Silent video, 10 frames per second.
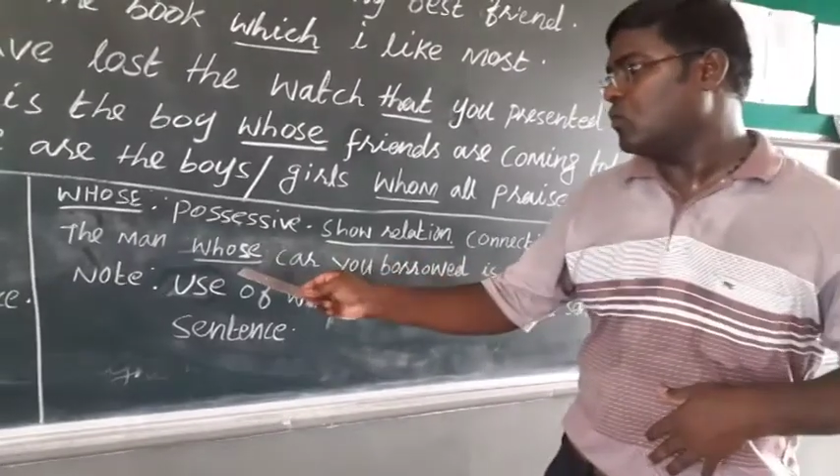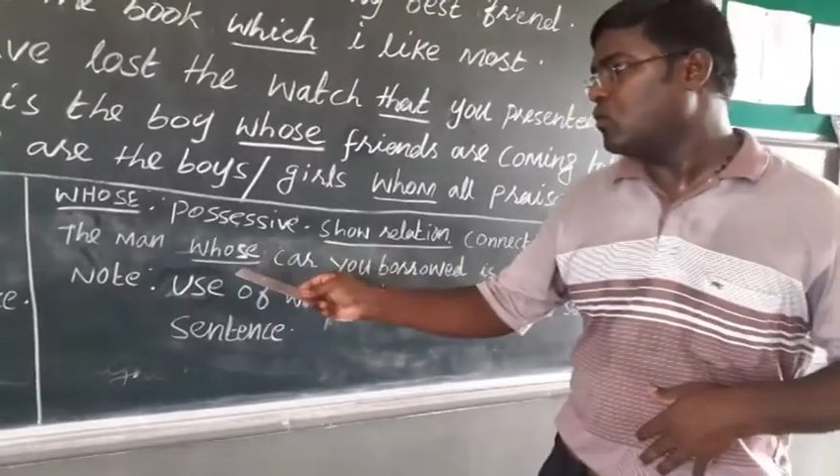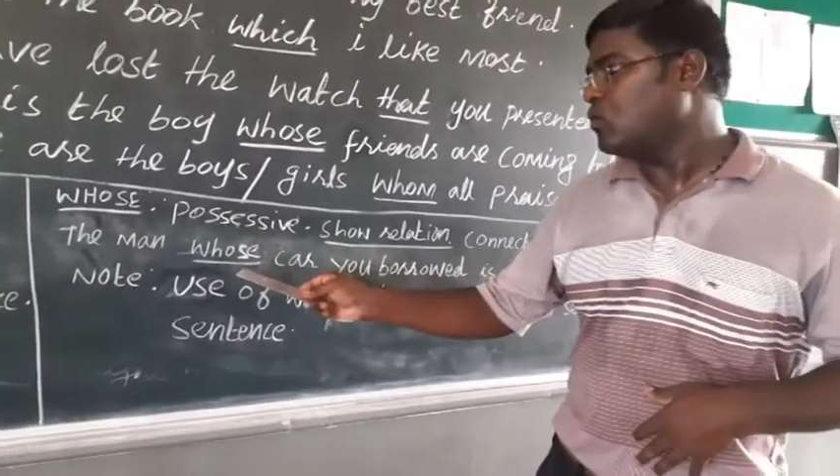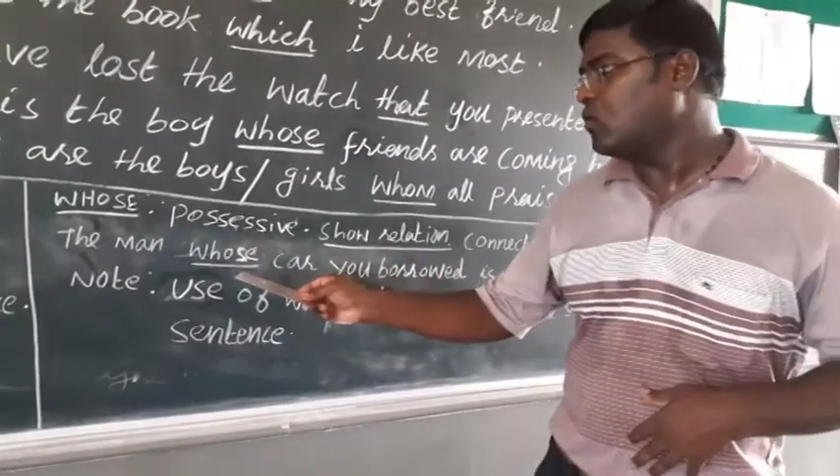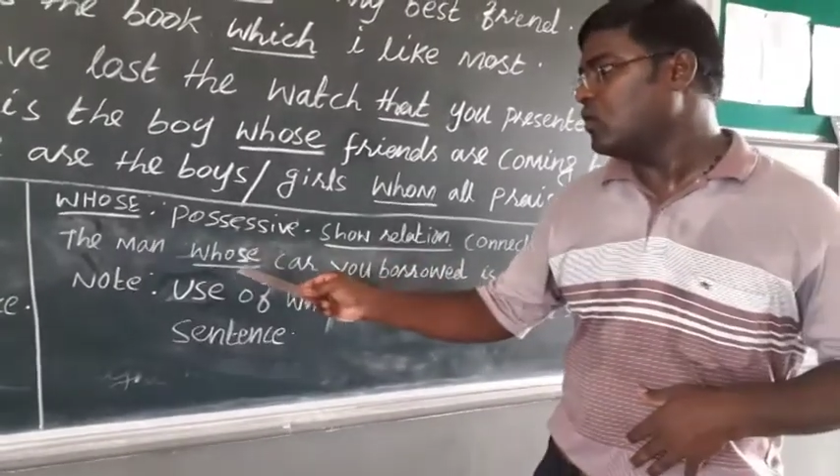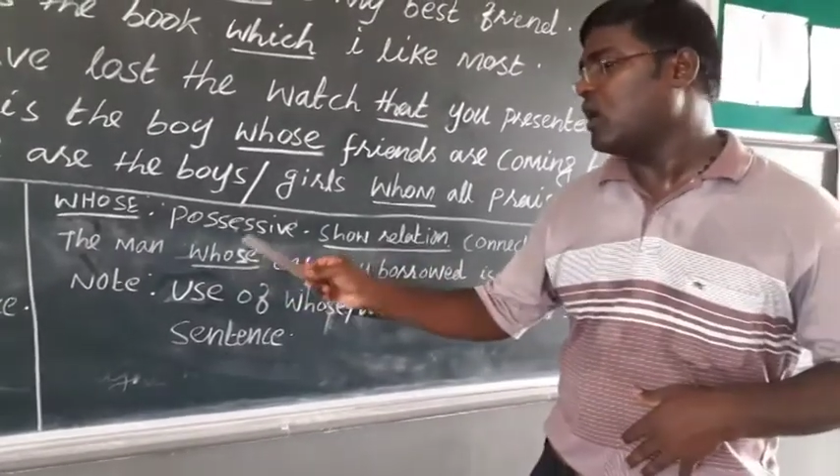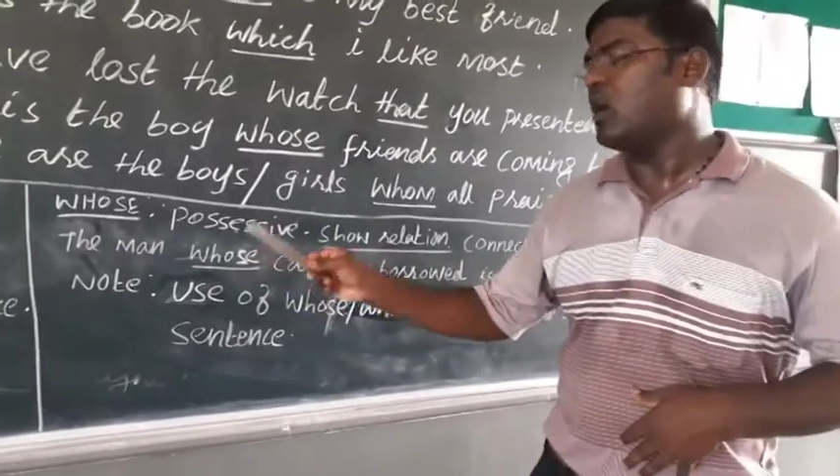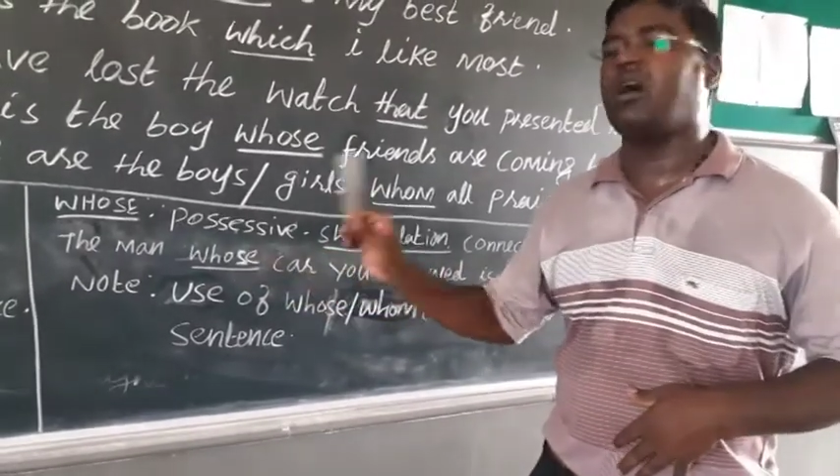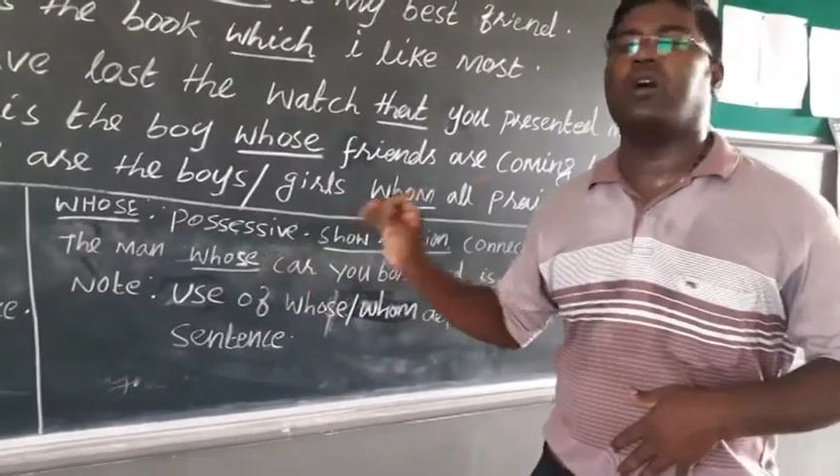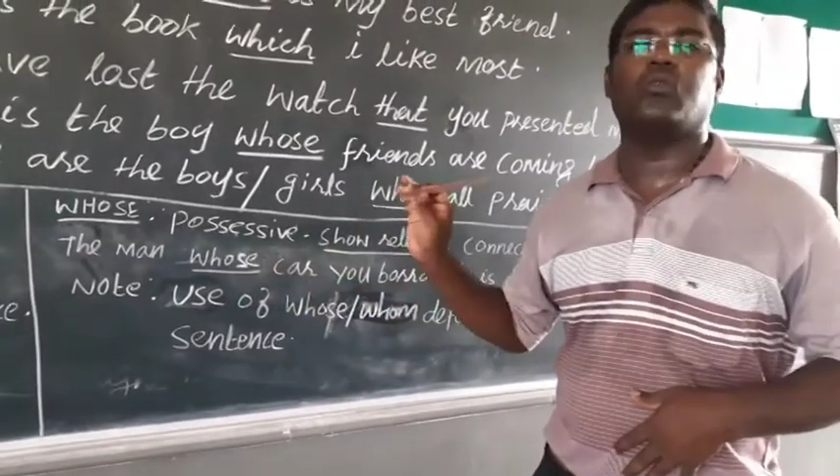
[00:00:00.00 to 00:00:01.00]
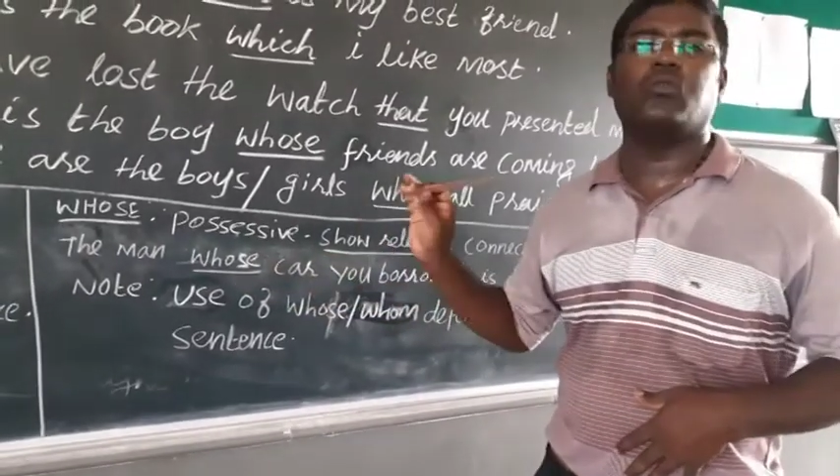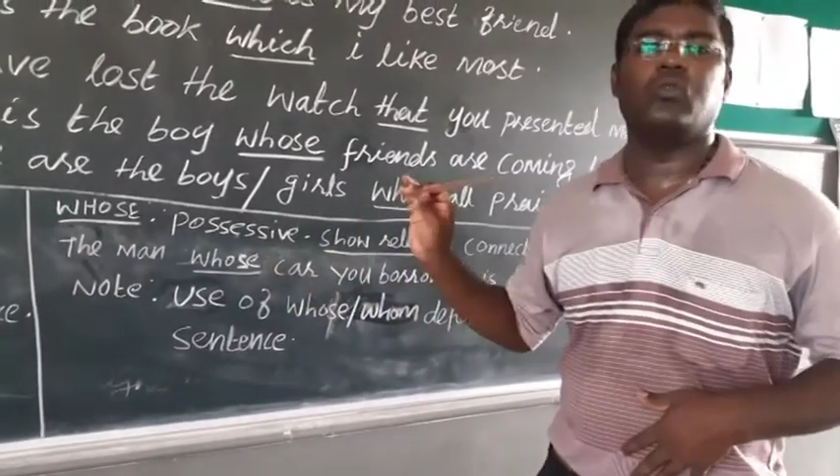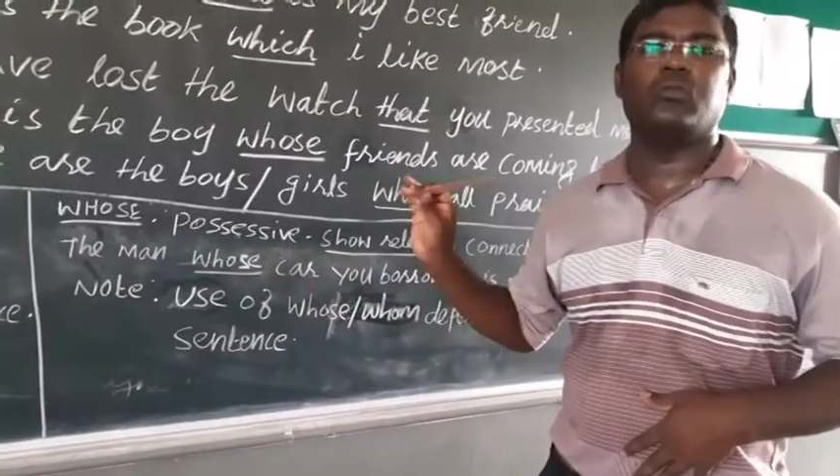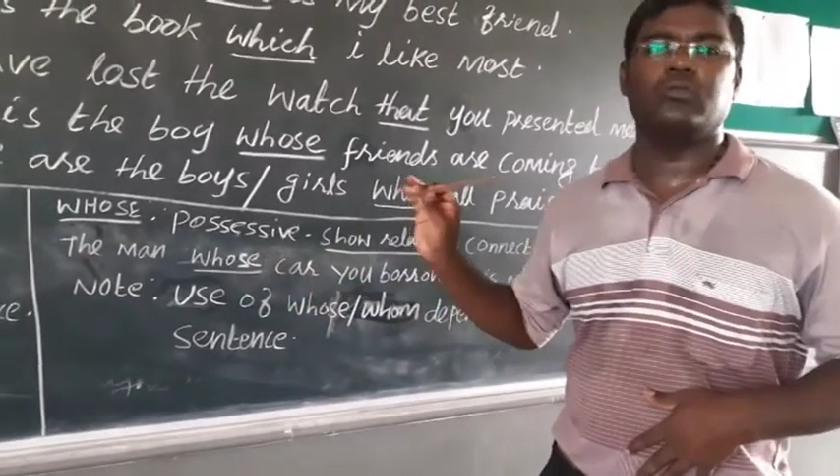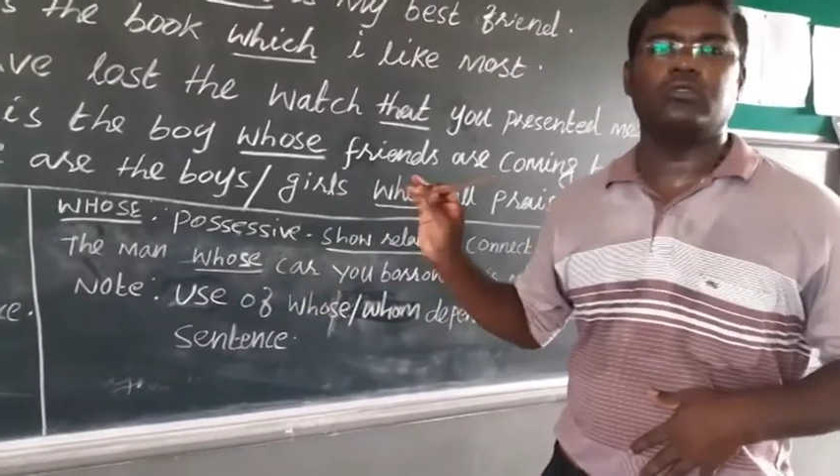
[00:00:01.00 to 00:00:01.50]
who or
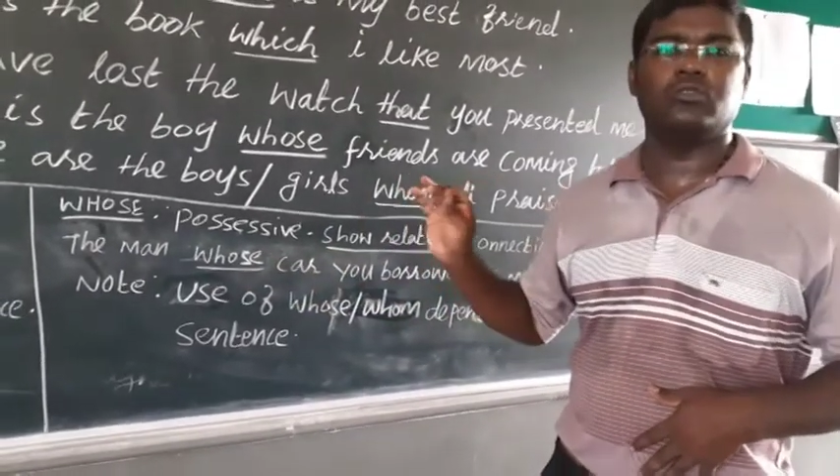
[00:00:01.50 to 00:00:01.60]
whom.